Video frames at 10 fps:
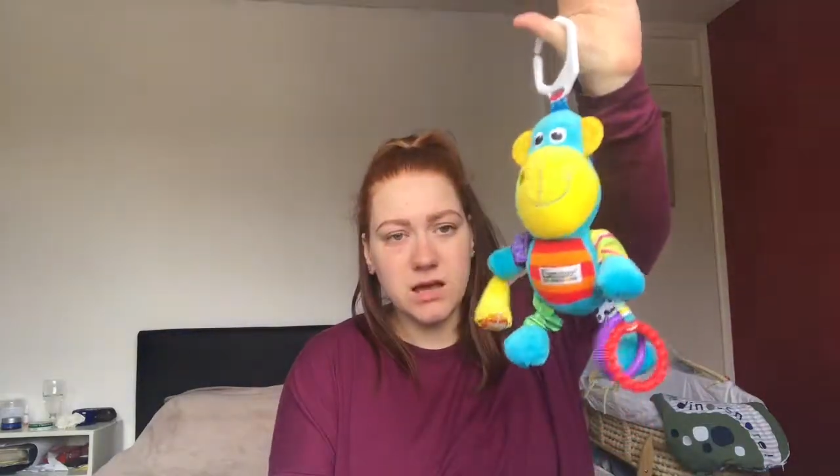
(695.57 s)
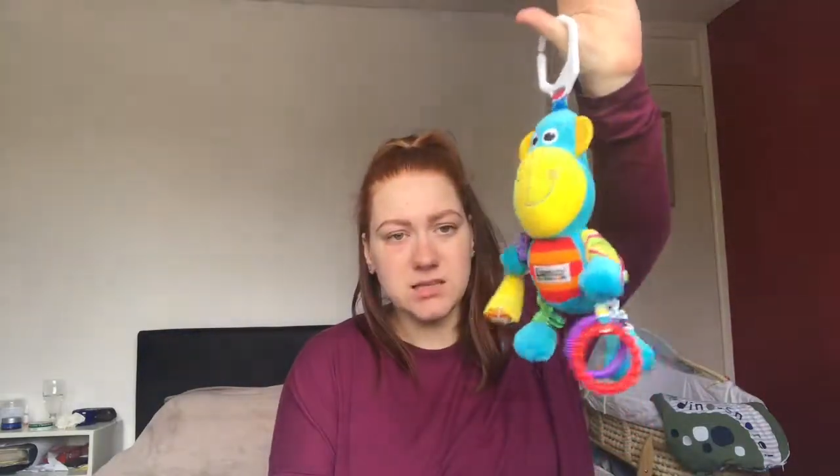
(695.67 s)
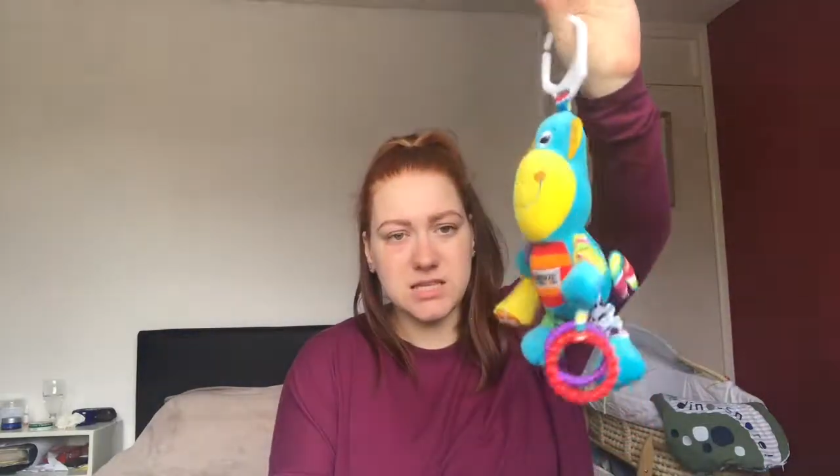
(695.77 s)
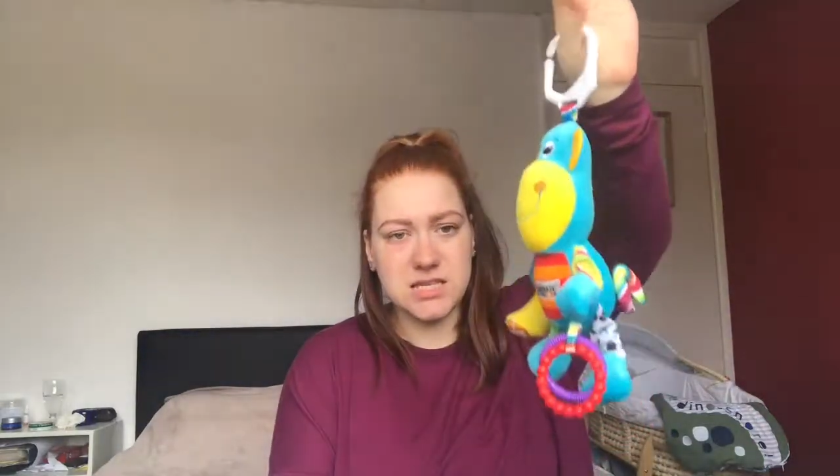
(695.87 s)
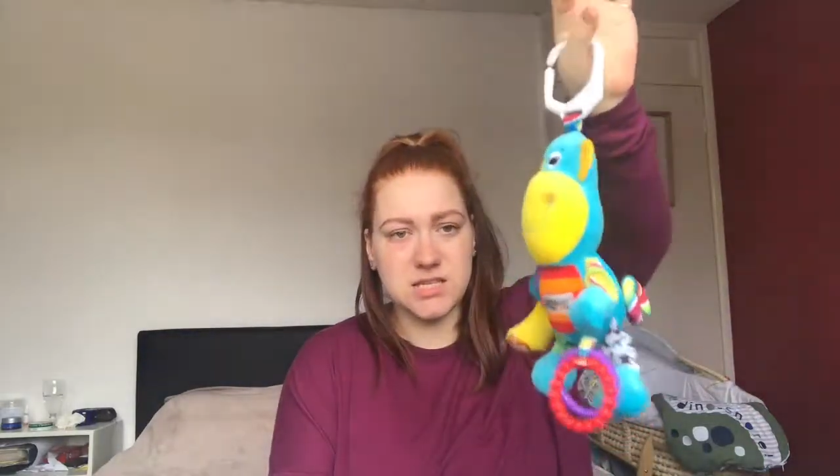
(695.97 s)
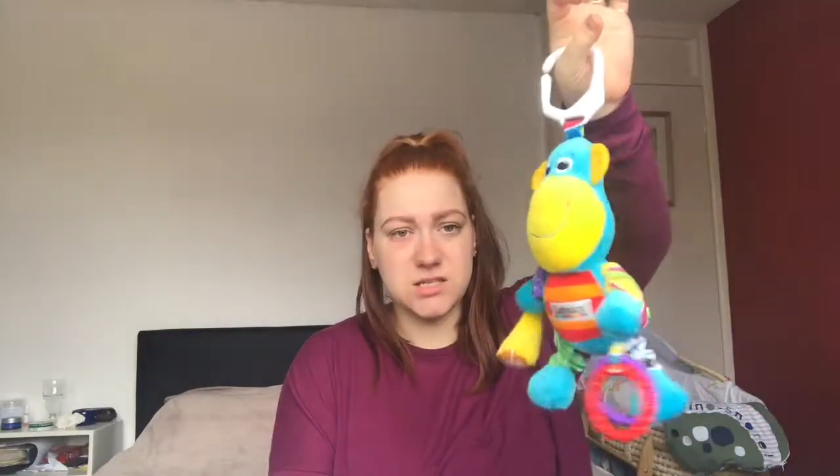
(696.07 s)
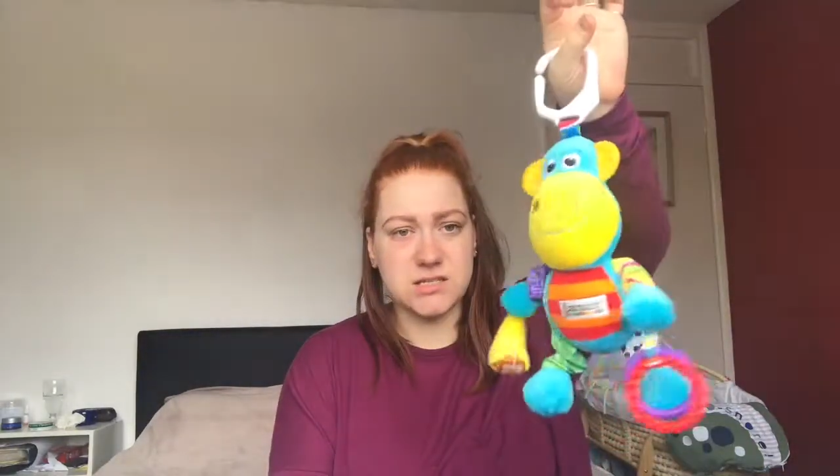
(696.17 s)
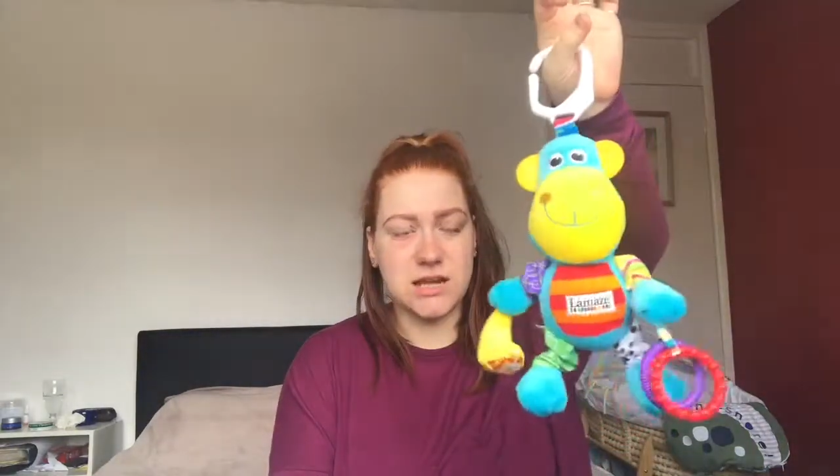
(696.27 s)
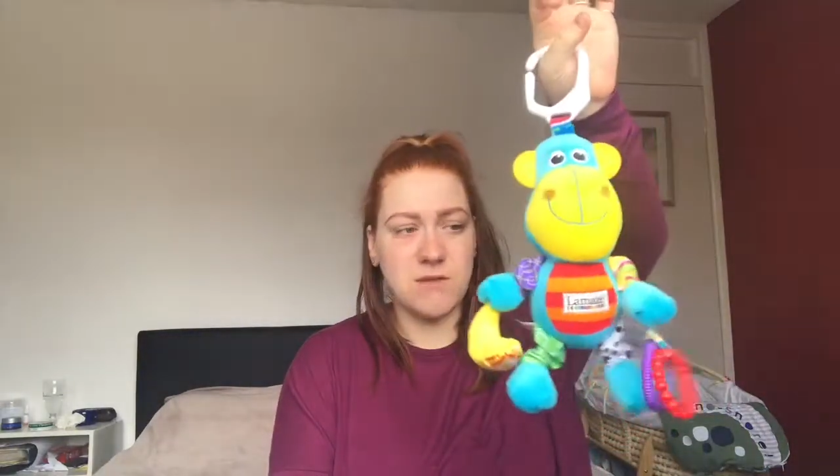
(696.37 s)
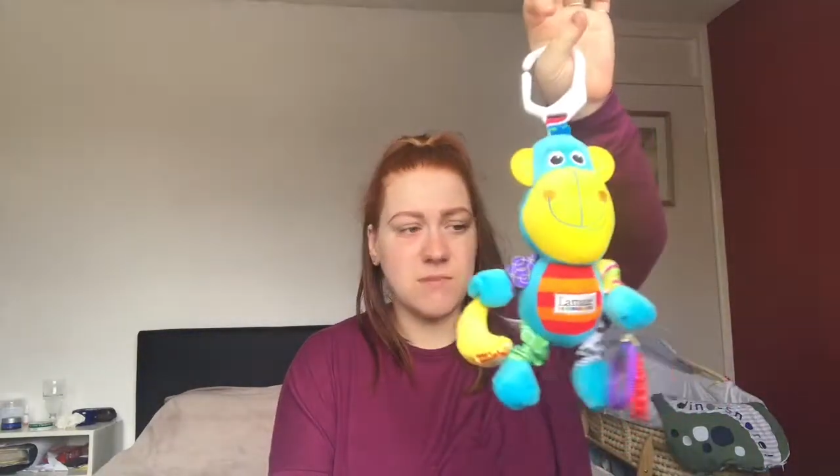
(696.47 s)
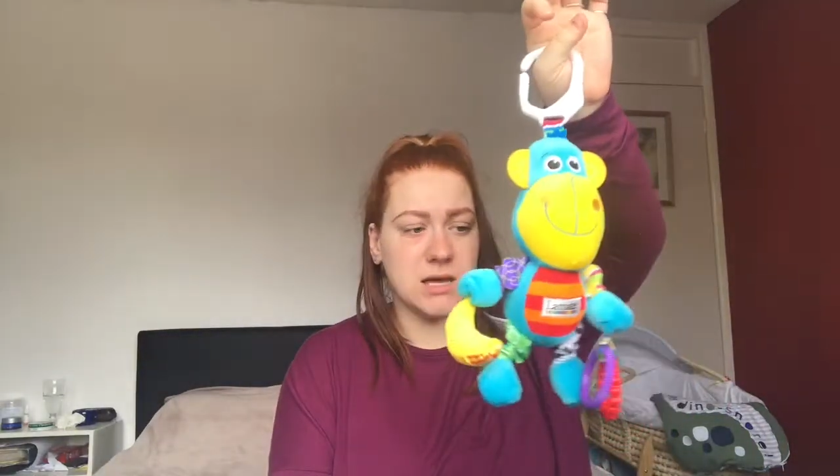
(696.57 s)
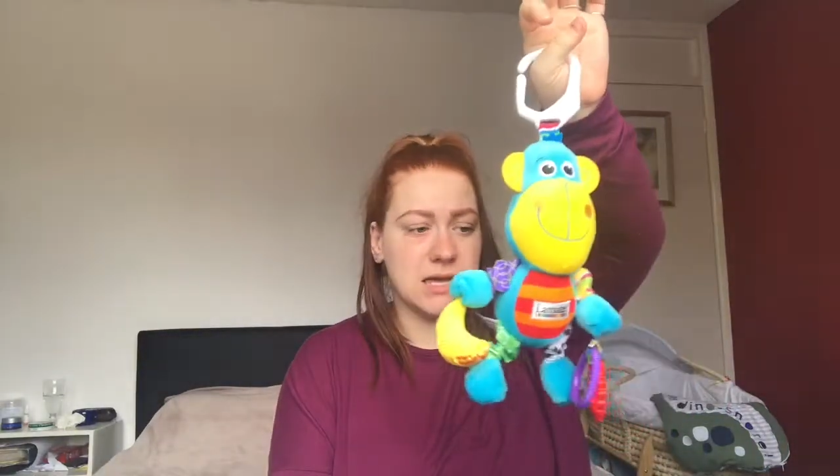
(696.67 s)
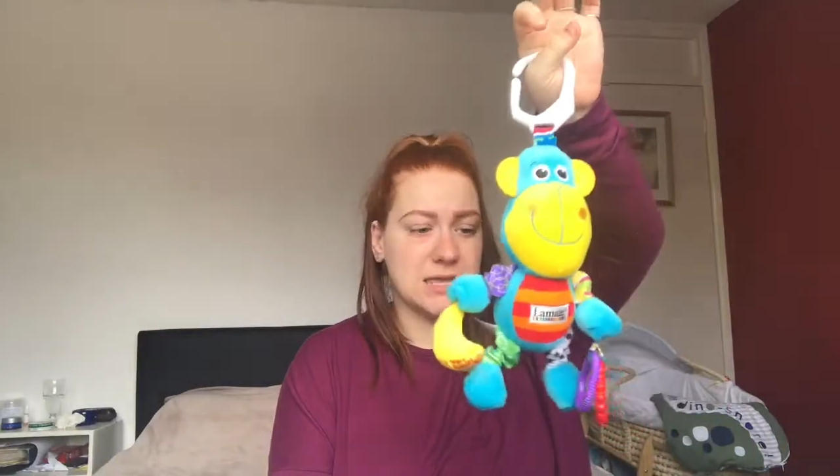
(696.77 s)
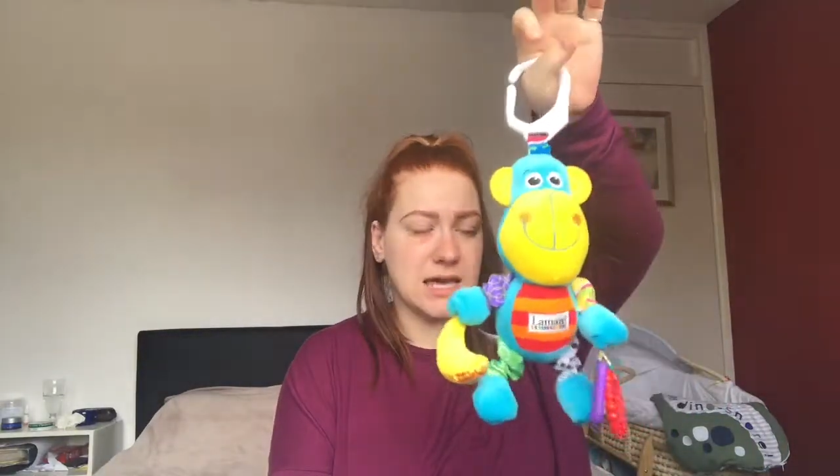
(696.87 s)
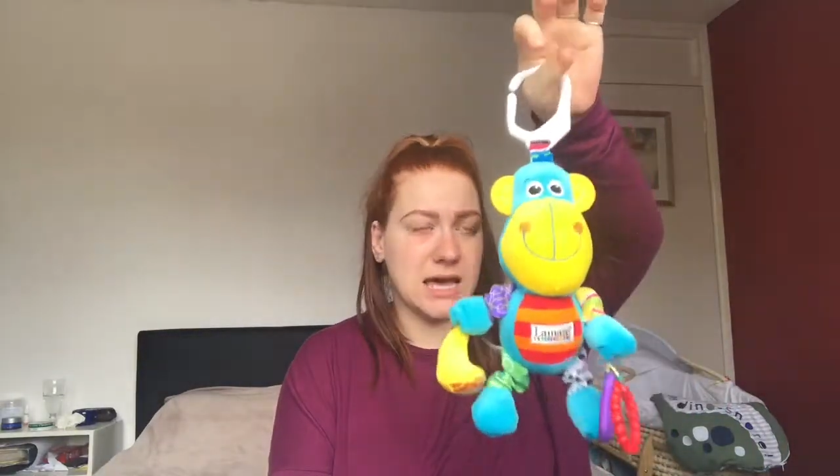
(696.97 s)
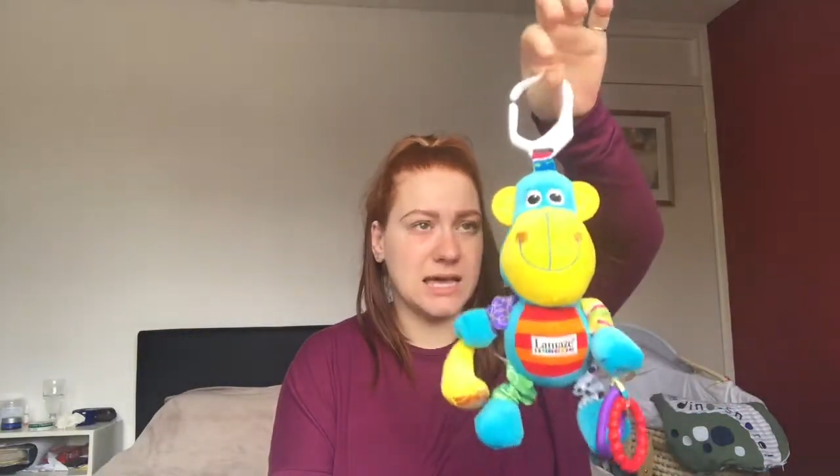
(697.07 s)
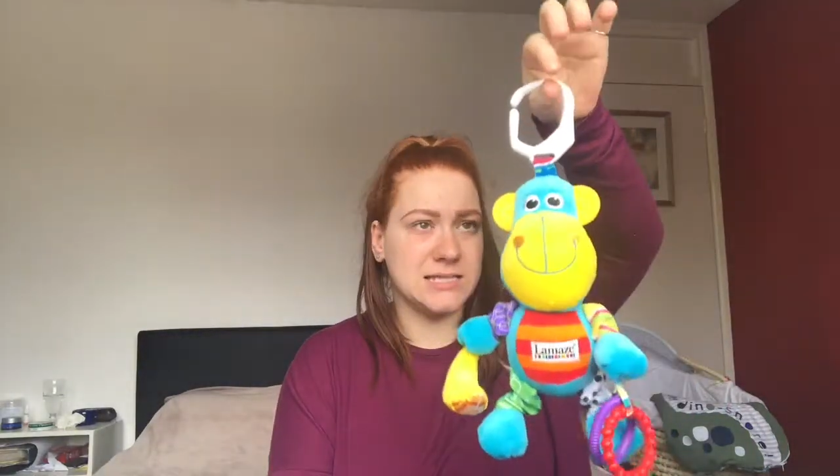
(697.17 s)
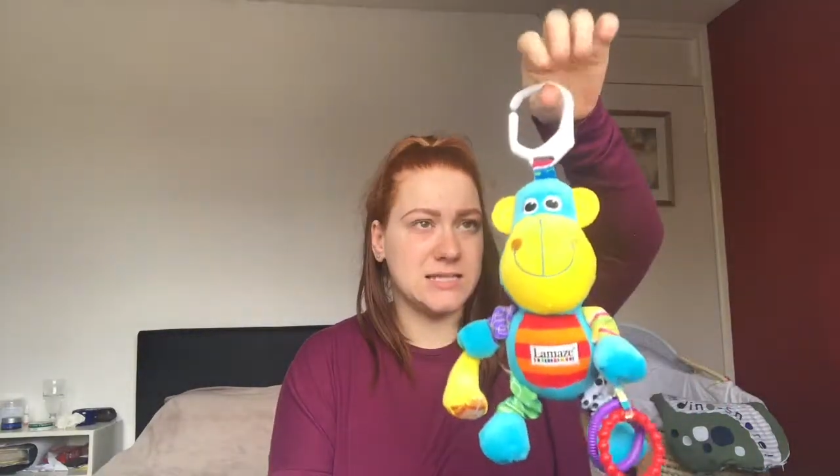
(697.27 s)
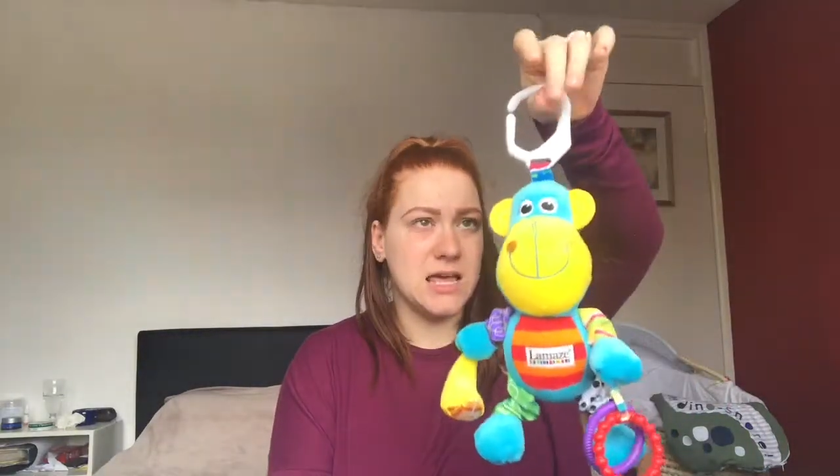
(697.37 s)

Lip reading: So this is just a little monkey that has,